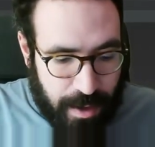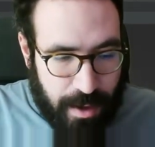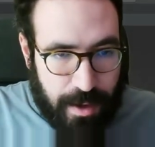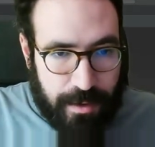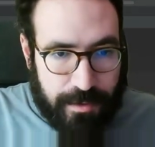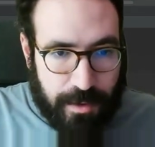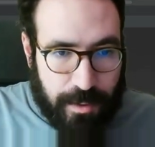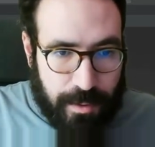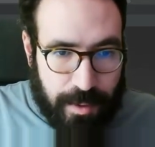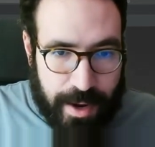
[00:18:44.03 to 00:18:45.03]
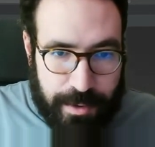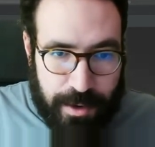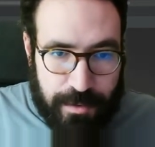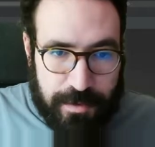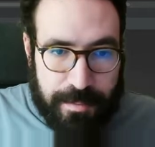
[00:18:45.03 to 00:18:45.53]
So I will
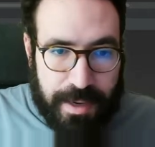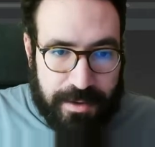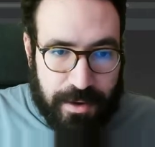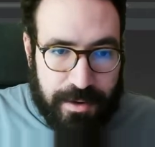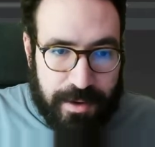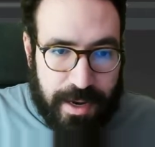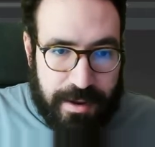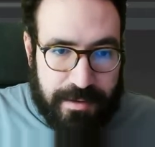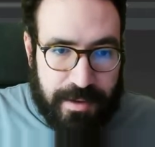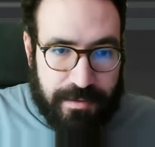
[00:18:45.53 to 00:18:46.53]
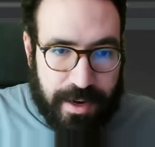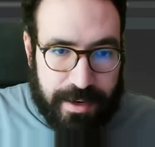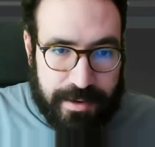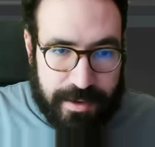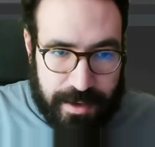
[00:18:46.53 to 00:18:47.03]
use a method that is
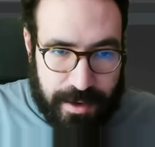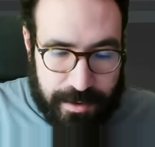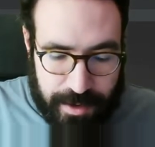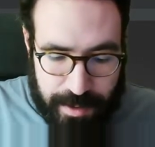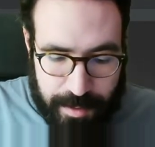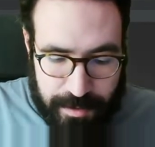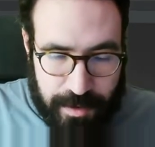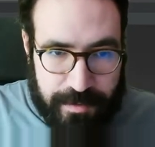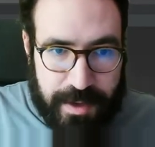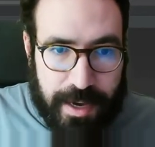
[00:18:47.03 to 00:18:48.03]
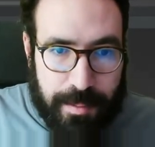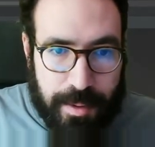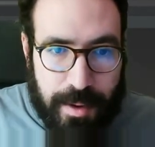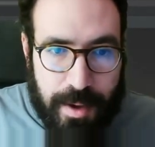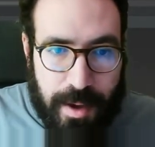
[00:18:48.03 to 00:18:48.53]
defined an element of type
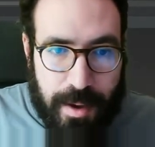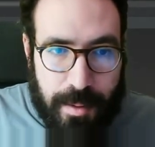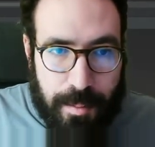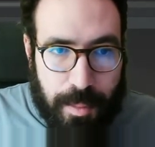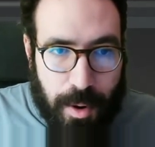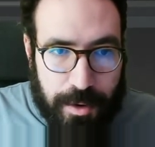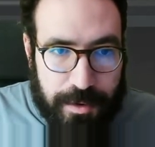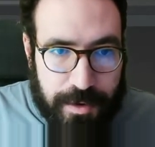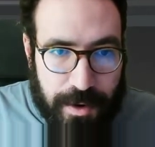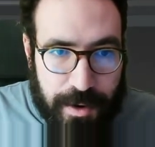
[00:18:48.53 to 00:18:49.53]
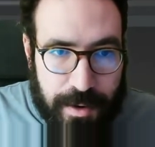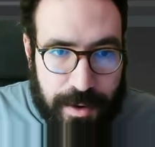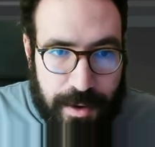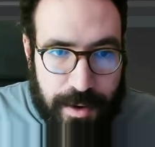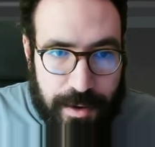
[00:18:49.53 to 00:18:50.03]
pointer
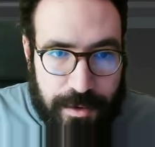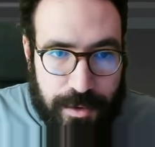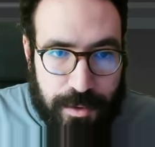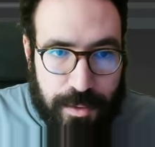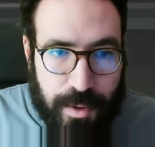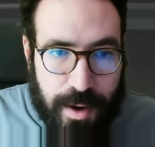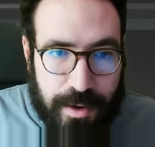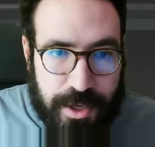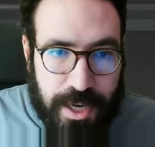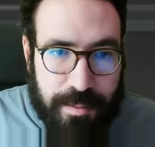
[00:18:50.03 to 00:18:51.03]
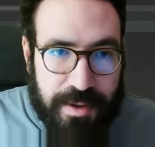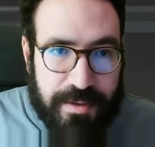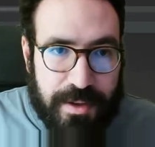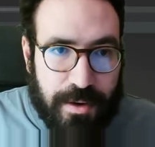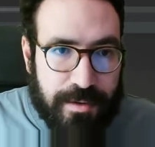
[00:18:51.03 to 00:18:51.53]
to
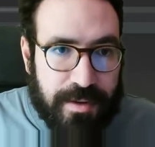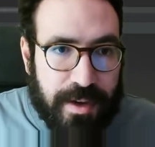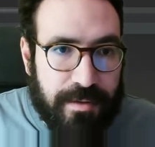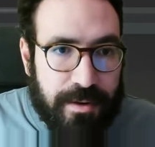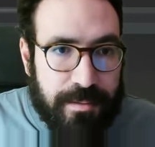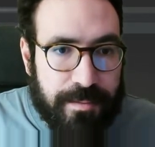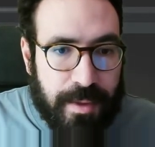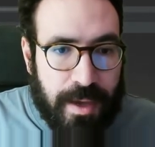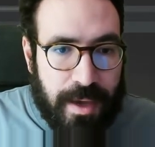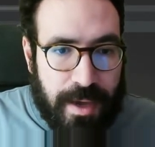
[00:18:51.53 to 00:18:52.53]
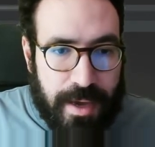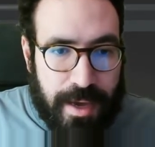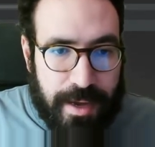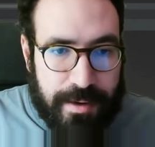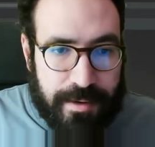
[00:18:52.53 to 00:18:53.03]
gRPC.server,
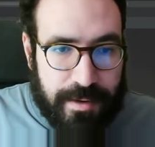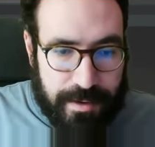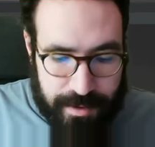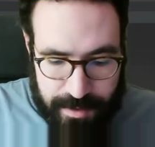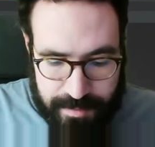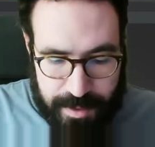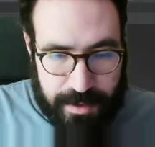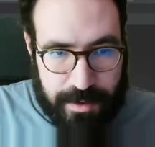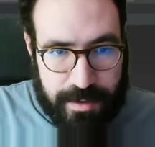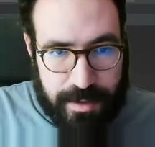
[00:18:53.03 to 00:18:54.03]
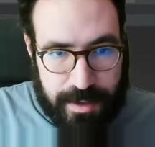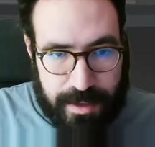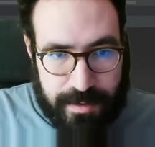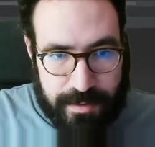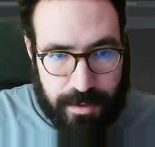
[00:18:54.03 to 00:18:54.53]
and this method
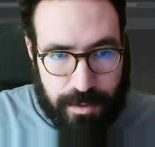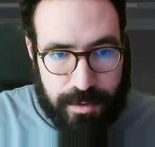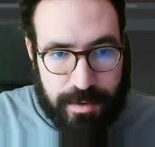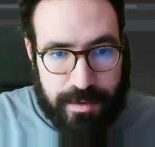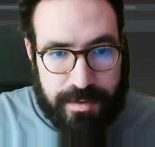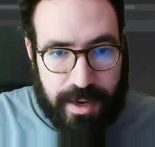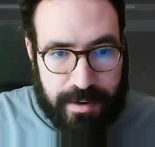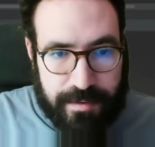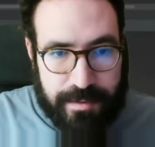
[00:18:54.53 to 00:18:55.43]
is called serve.